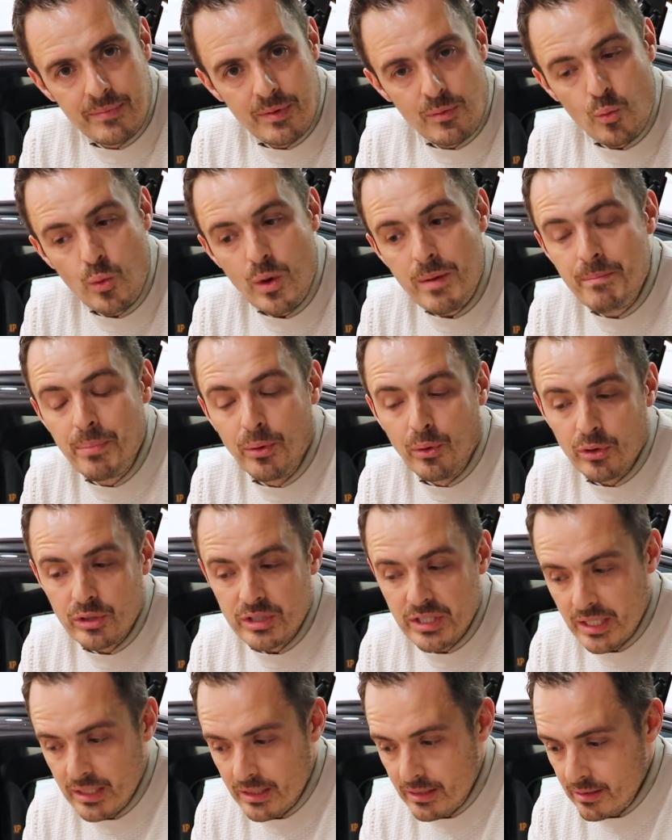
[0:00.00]
We
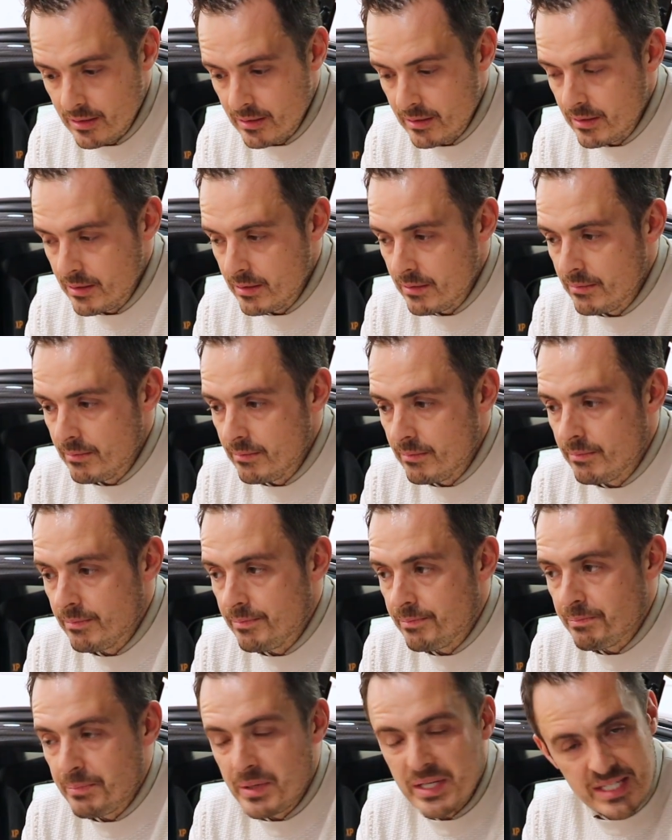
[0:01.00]
bought it
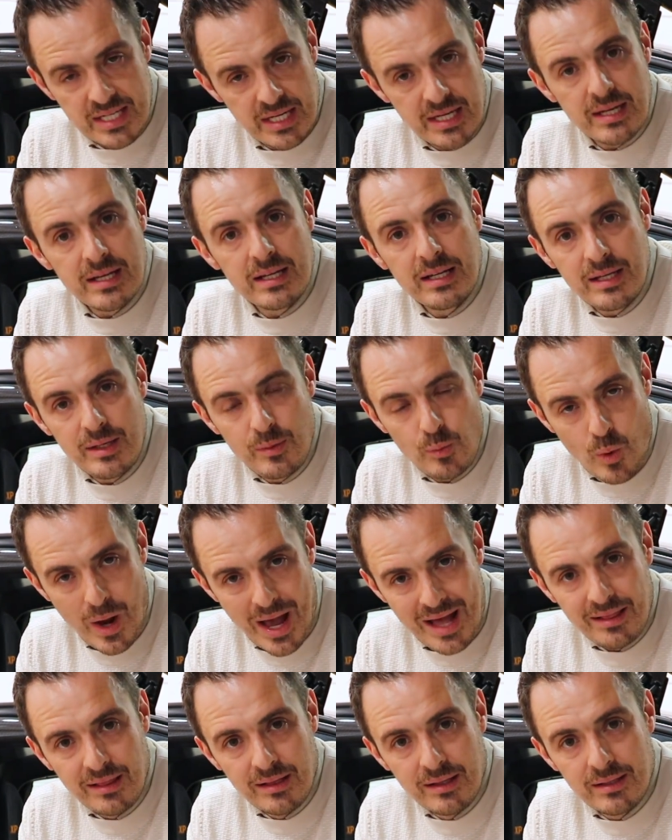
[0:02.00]
particularly
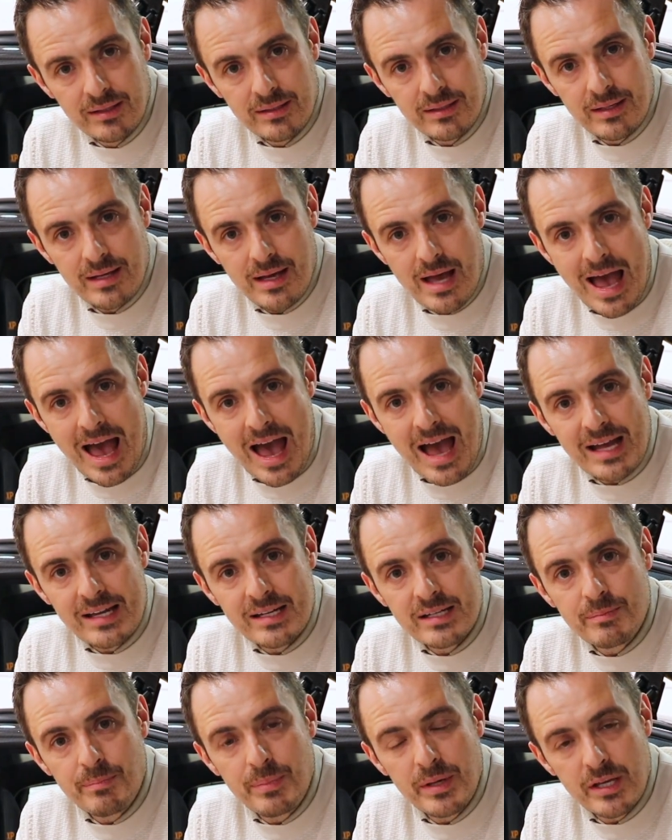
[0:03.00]
well,
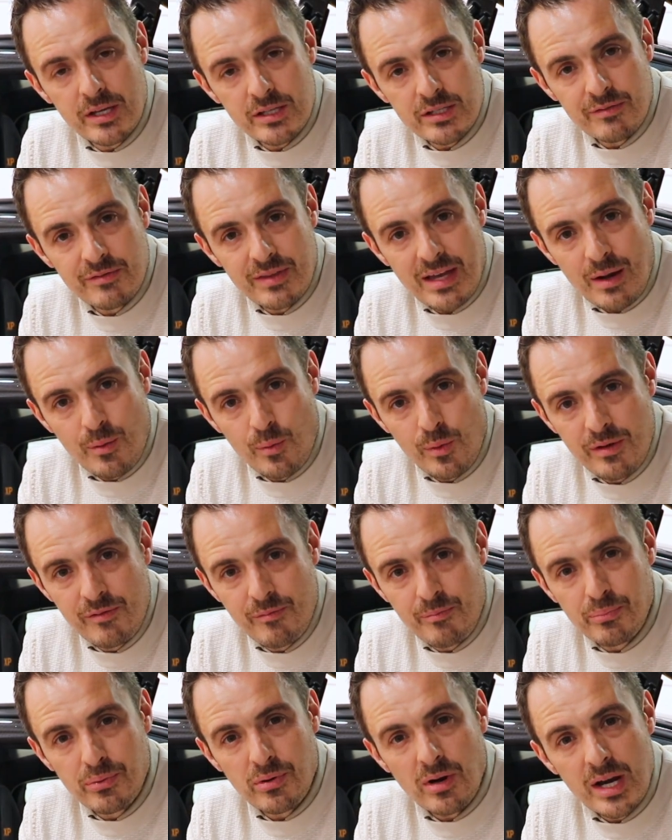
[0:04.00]
and because of that, we've
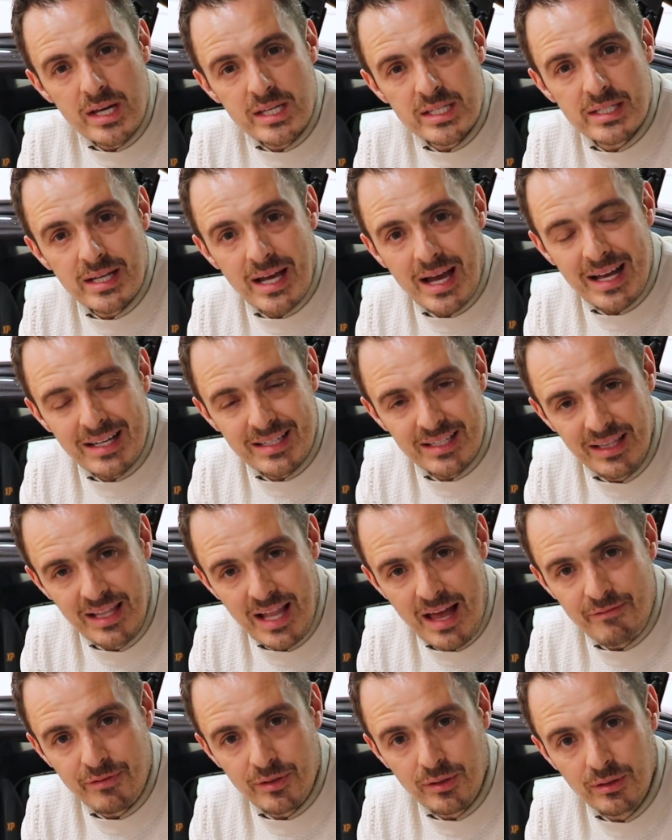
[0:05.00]
priced it at a
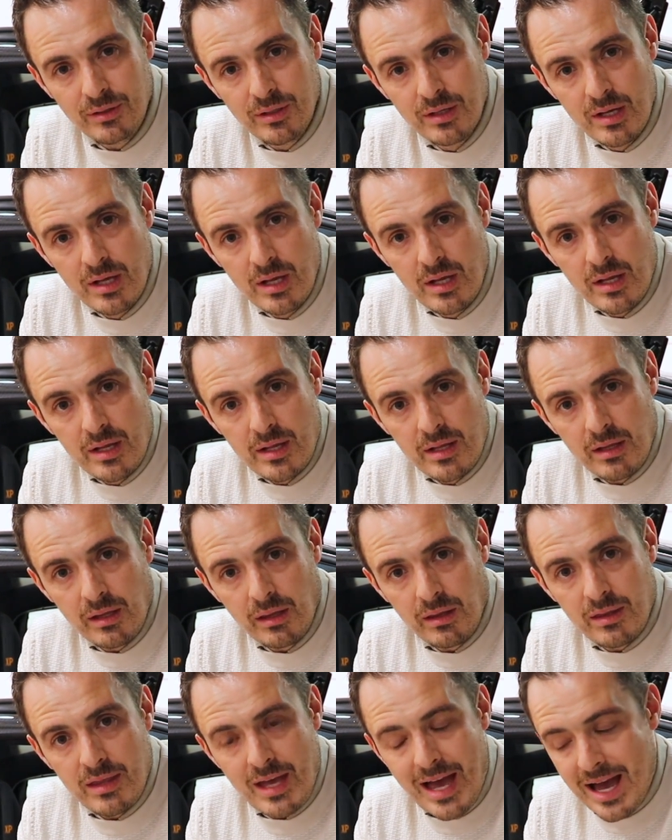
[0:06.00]
level
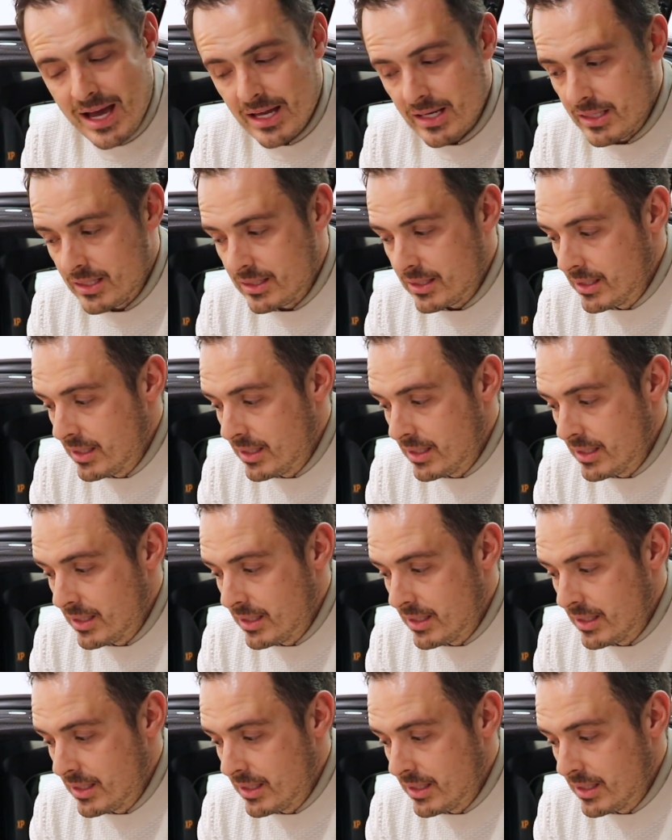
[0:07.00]
that